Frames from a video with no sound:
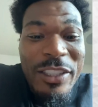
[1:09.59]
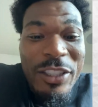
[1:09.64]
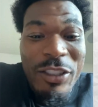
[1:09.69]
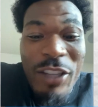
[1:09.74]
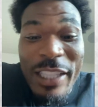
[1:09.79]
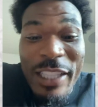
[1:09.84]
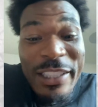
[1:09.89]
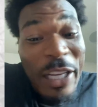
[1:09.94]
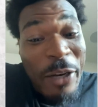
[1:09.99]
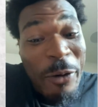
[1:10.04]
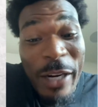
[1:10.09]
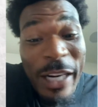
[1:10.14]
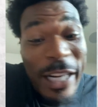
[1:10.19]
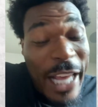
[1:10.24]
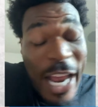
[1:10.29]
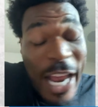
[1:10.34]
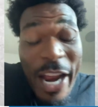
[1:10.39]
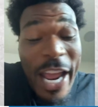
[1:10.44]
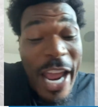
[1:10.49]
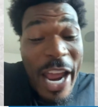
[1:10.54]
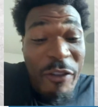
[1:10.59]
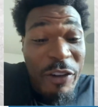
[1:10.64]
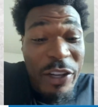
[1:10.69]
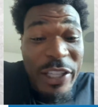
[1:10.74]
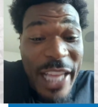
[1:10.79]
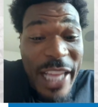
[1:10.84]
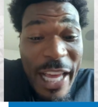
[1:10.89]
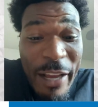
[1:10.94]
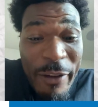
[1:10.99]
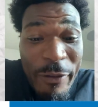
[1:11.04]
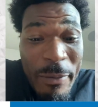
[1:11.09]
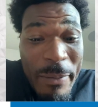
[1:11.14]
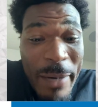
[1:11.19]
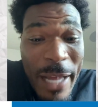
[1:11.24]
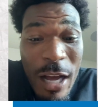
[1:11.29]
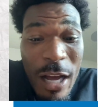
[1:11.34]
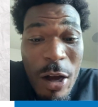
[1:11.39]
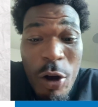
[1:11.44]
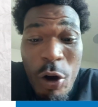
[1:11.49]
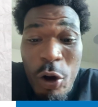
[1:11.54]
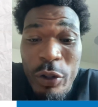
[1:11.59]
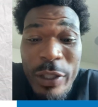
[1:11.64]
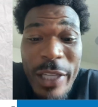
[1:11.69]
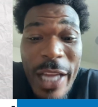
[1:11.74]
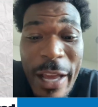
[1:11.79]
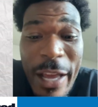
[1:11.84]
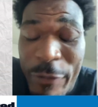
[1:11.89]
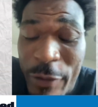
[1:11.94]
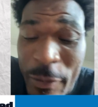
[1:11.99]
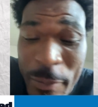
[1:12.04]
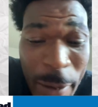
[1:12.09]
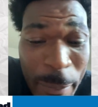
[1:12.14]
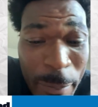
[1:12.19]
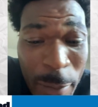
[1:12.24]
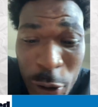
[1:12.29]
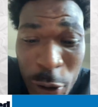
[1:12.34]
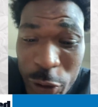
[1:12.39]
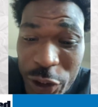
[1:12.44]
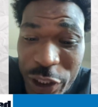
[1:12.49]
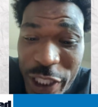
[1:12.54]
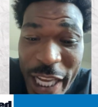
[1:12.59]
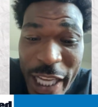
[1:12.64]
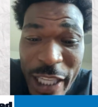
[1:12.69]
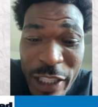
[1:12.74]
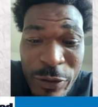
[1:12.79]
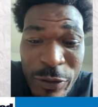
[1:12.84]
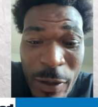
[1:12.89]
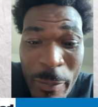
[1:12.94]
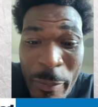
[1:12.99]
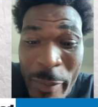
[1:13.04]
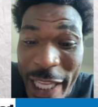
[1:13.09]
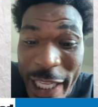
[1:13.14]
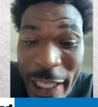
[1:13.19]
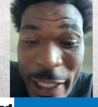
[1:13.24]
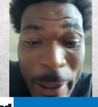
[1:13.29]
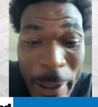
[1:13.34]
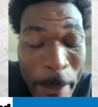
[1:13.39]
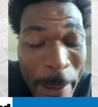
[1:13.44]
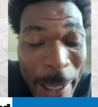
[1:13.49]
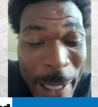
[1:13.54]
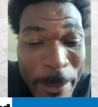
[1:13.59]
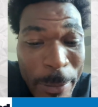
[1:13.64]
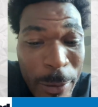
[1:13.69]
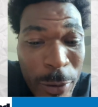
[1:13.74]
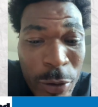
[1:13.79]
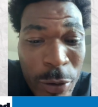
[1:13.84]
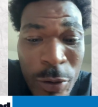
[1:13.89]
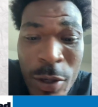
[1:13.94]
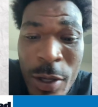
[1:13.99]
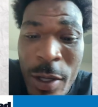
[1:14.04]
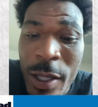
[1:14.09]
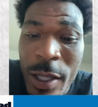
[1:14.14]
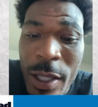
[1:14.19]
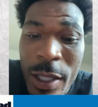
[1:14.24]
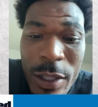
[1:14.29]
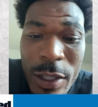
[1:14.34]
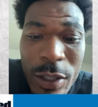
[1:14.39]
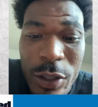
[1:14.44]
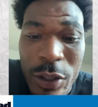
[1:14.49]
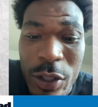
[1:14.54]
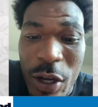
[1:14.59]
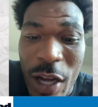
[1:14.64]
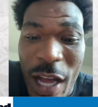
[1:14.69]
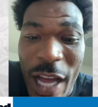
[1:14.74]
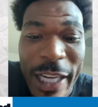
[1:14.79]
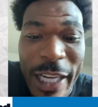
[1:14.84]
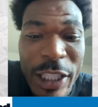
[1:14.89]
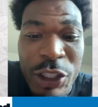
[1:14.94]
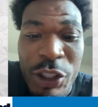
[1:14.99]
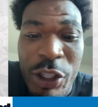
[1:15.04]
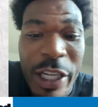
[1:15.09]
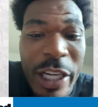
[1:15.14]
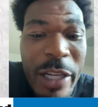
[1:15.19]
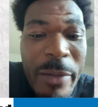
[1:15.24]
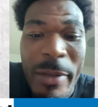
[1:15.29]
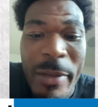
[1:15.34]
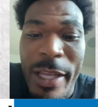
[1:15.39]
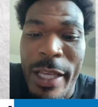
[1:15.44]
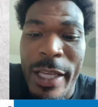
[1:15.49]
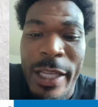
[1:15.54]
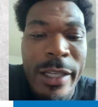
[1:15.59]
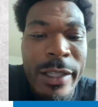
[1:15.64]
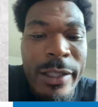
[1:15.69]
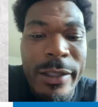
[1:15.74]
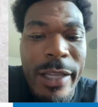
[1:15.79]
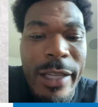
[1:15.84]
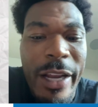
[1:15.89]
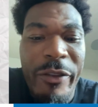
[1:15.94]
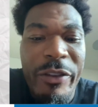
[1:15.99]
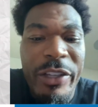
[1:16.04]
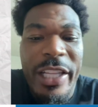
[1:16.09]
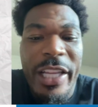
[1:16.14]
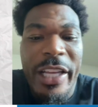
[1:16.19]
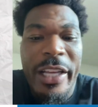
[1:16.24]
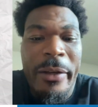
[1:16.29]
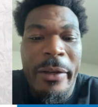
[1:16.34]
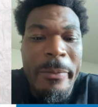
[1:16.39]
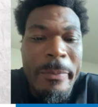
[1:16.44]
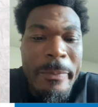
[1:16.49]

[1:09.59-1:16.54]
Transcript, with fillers: So I'd say really everything from that whole day, from the boat chase, from meeting the people, you know, how they treated me and everything.